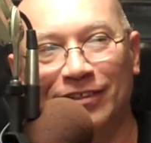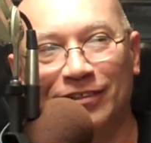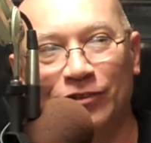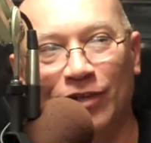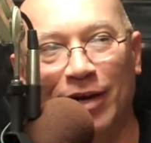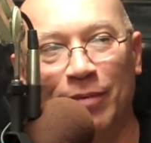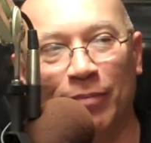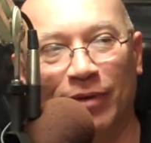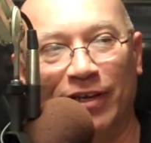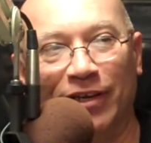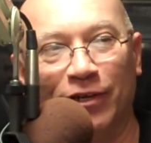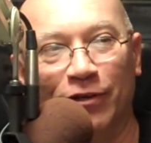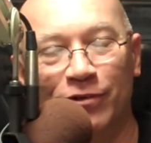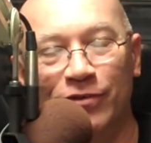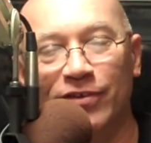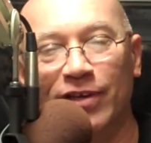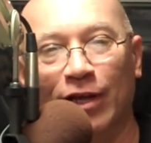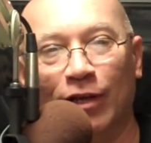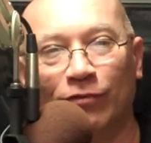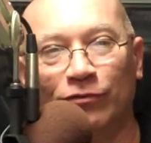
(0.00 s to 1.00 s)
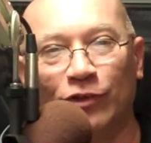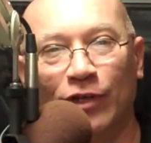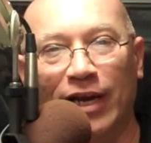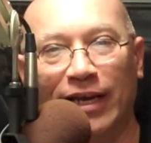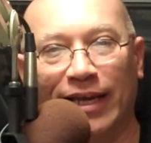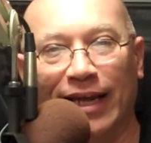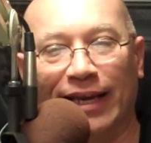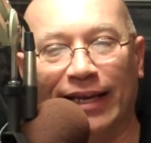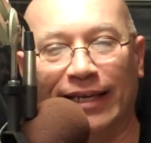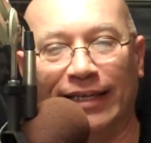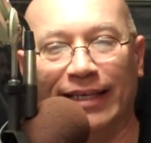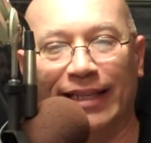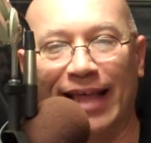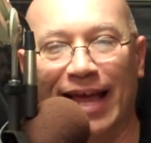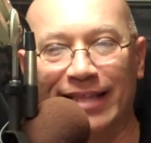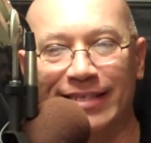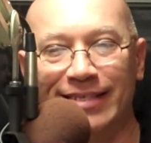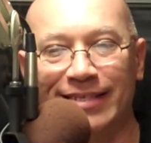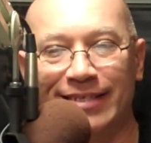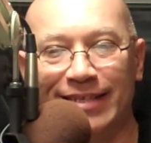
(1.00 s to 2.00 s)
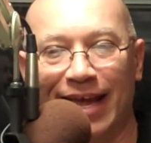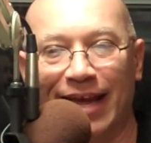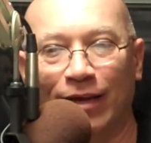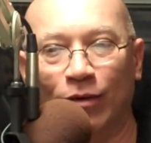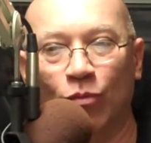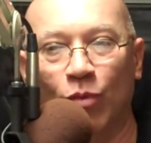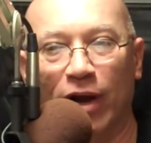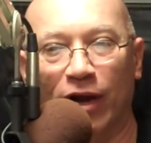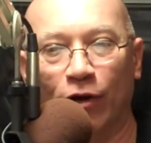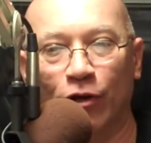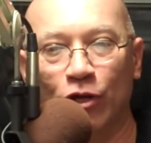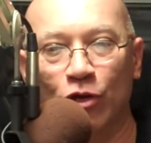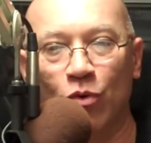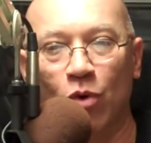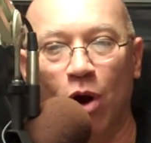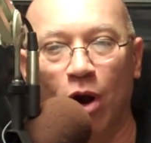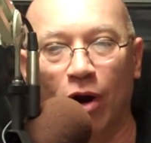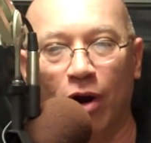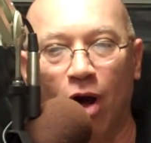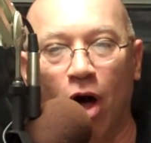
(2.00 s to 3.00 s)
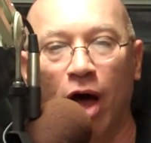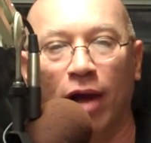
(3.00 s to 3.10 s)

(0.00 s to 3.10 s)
Try being yourself. Try getting into that state where you are